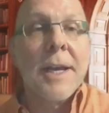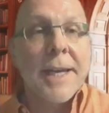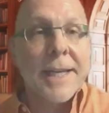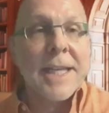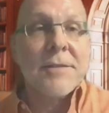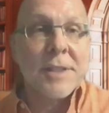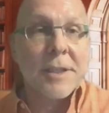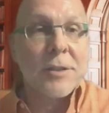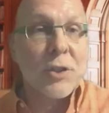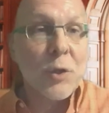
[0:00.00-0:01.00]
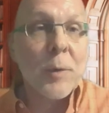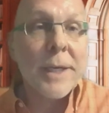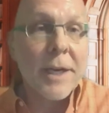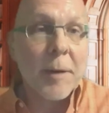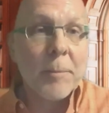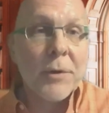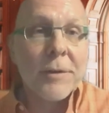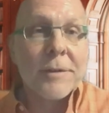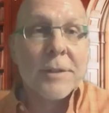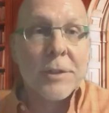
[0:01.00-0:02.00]
It gives the Dewey
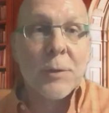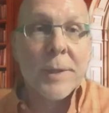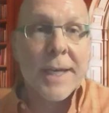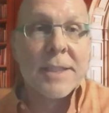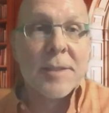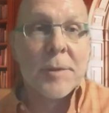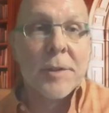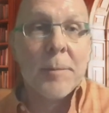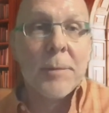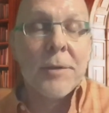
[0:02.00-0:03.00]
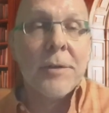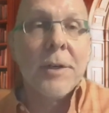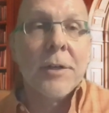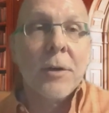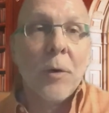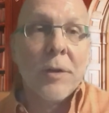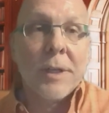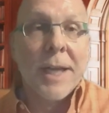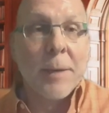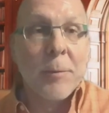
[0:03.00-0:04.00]
number, the Dewey Decimal number, or
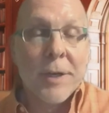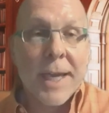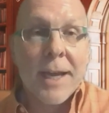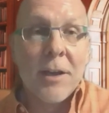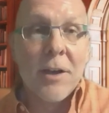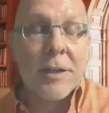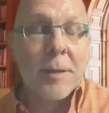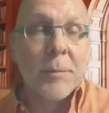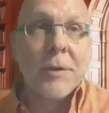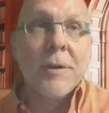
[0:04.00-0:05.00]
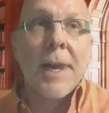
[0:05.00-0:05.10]
the library catalog number,